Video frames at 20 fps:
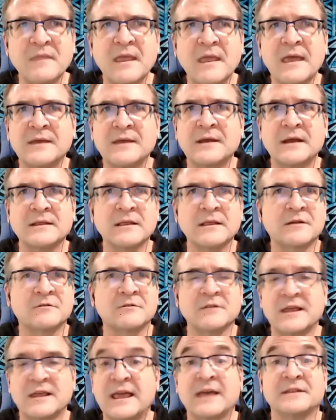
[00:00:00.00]
And I
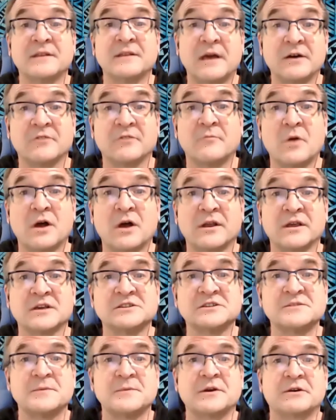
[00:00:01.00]
literally had an out-of-body
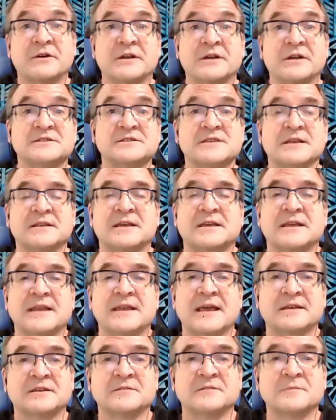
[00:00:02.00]
experience that
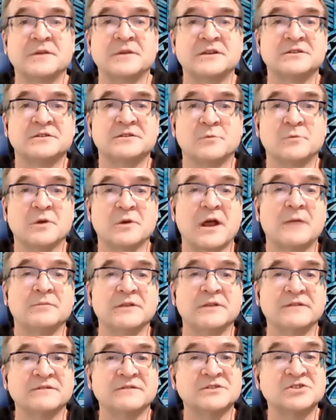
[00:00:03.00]
connected me to what I
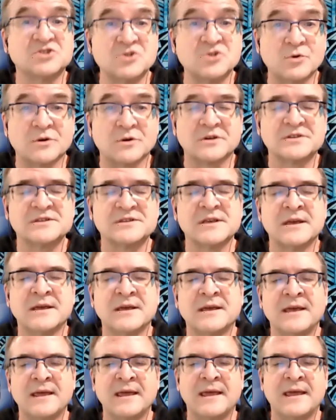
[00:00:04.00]
believe is source.
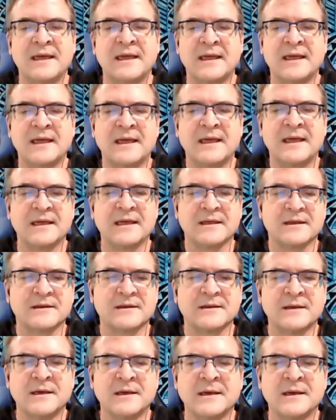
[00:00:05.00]
And,